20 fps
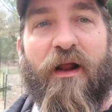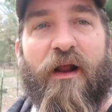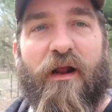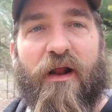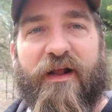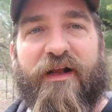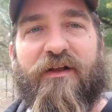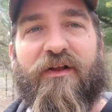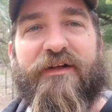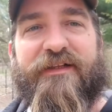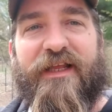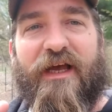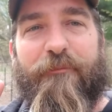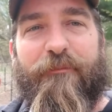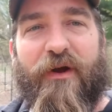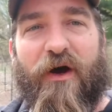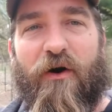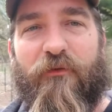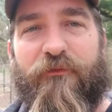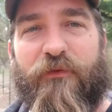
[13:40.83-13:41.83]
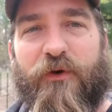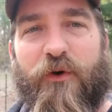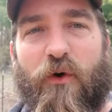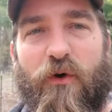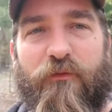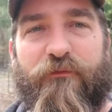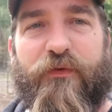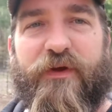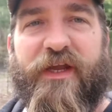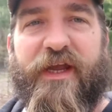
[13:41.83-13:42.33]
And click that bell for
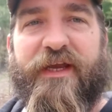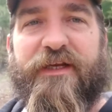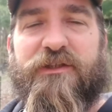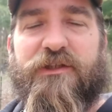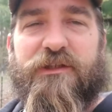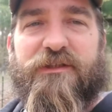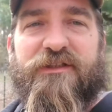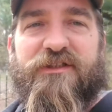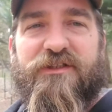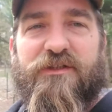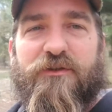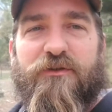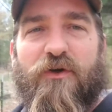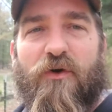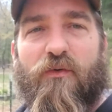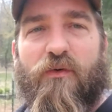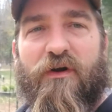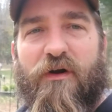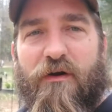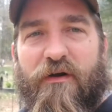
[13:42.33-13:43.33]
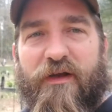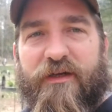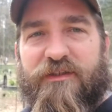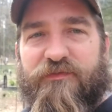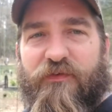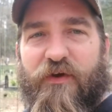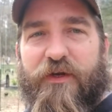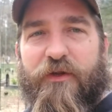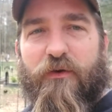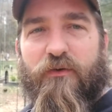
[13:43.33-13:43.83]
notifications so you know when our next
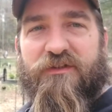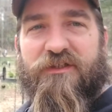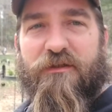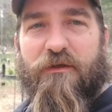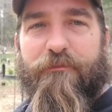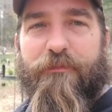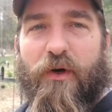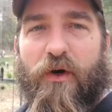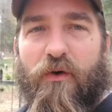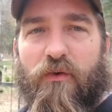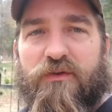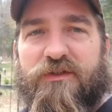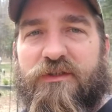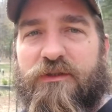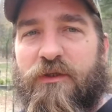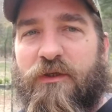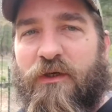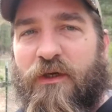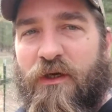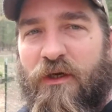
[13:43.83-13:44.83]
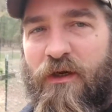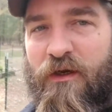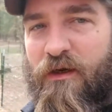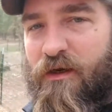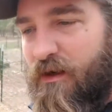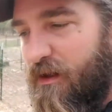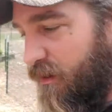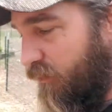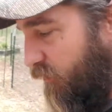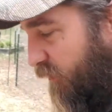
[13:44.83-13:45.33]
video is going to post.
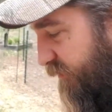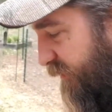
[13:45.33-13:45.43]
We've